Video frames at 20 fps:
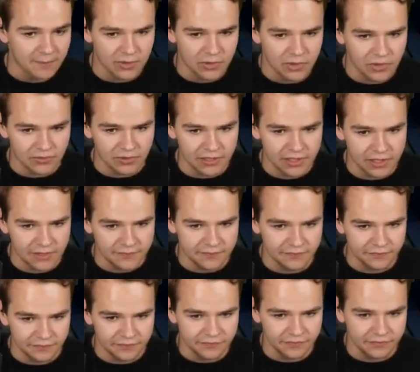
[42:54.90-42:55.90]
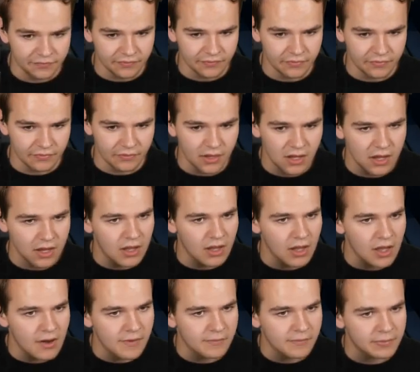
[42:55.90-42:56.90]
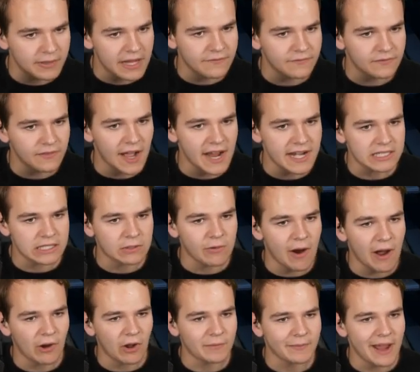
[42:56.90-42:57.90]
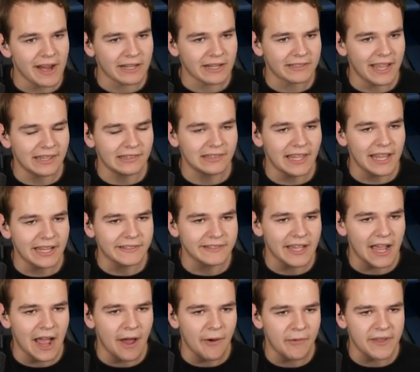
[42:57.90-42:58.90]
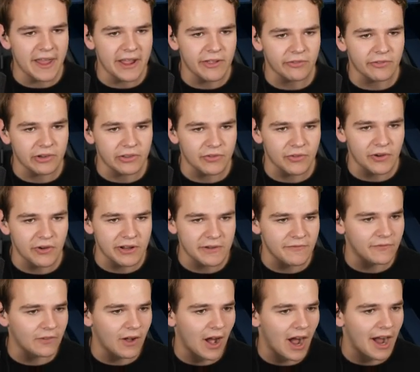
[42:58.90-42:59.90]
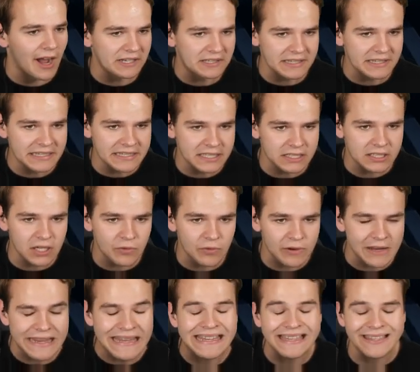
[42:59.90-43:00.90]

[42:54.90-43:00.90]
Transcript: land beautifully. Plane flies quite automatically. I like the how the A330 flies. It's so